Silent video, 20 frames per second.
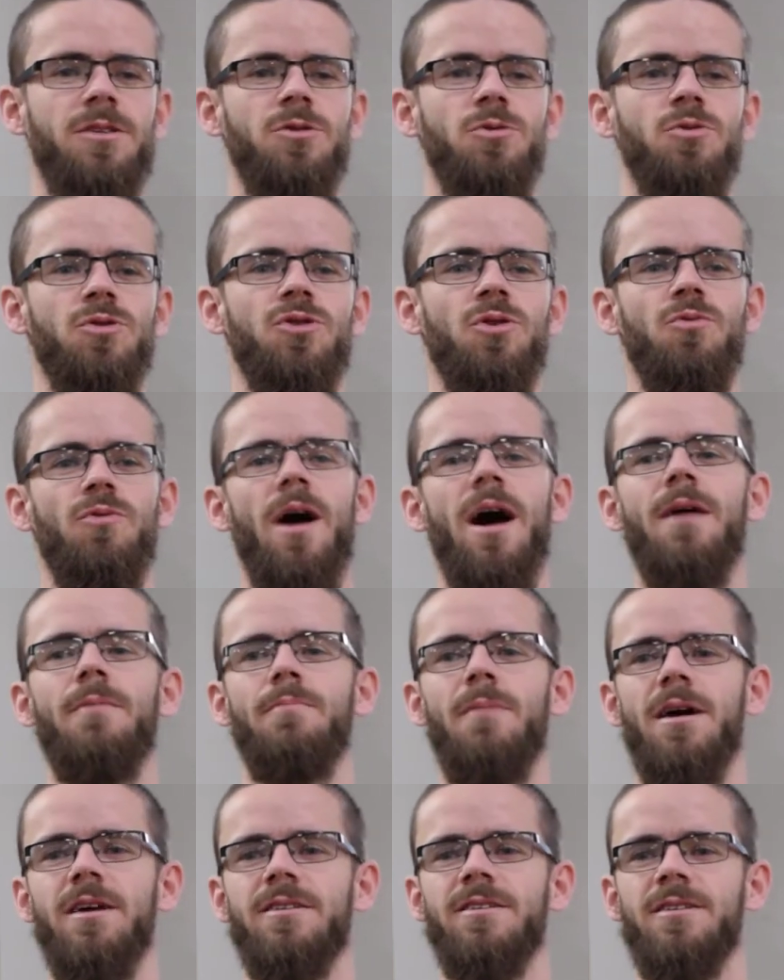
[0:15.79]
to surround
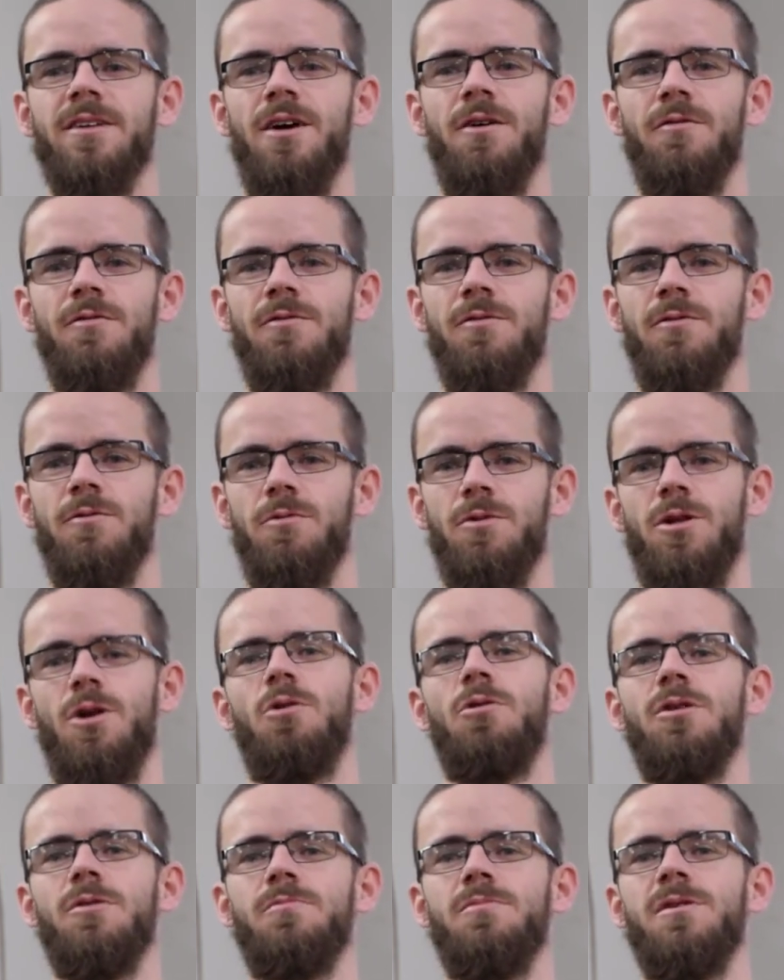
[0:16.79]
myself with
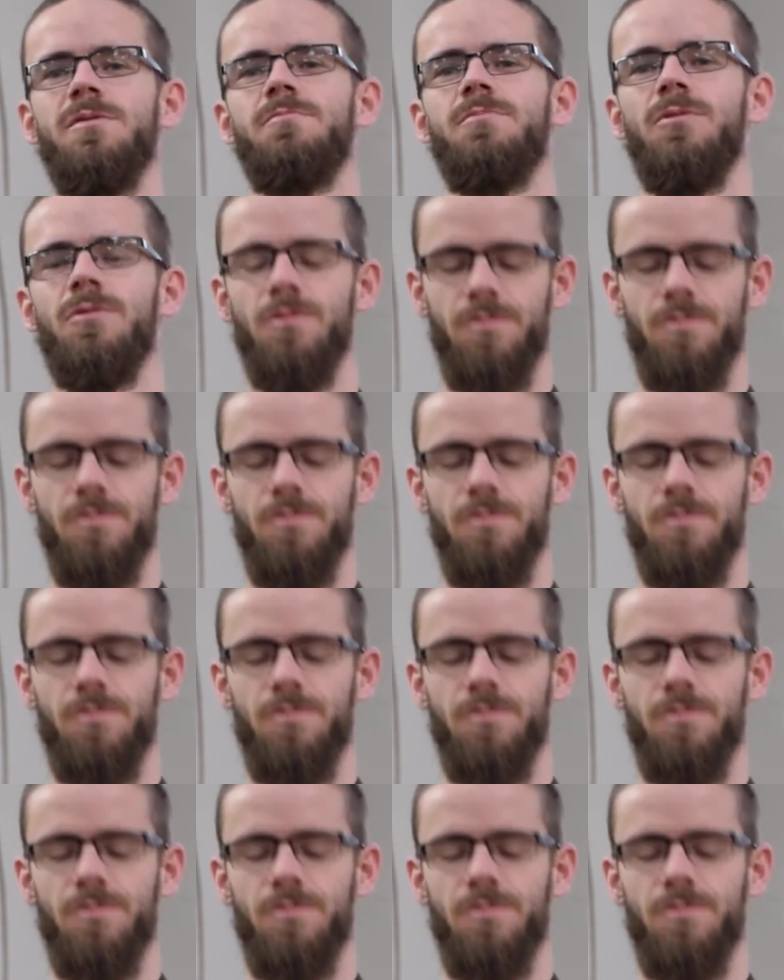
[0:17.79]
holy people.